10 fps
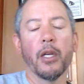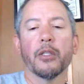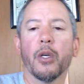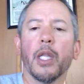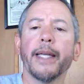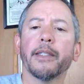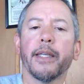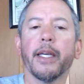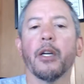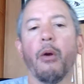So let's
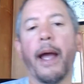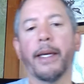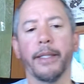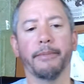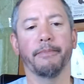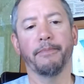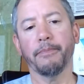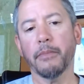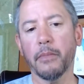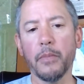get cracking.
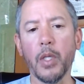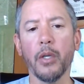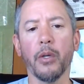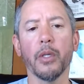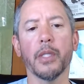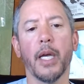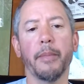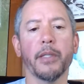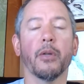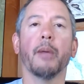Your
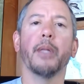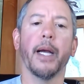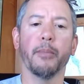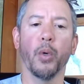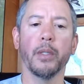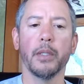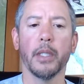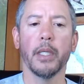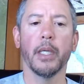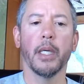assignments are on Blackboard.
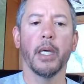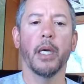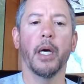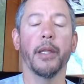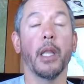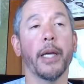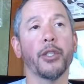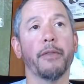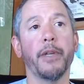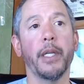The
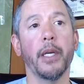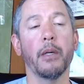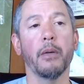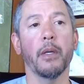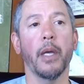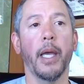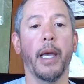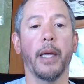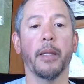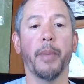lecture video
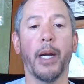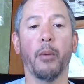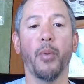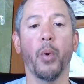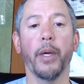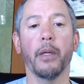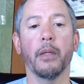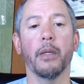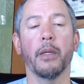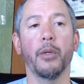and the PowerPoint,
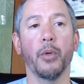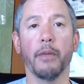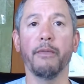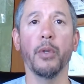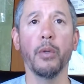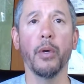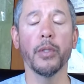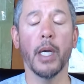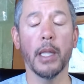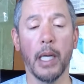you can view those
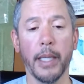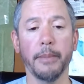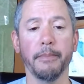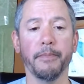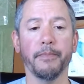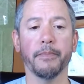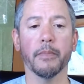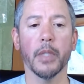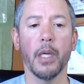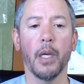online.
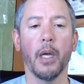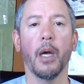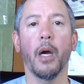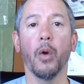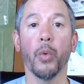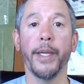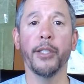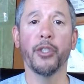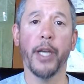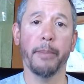Reads
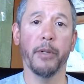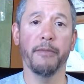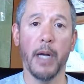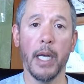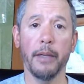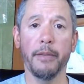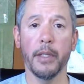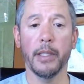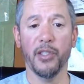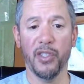chapter 5
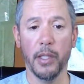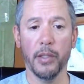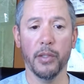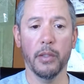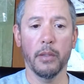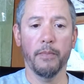and 6.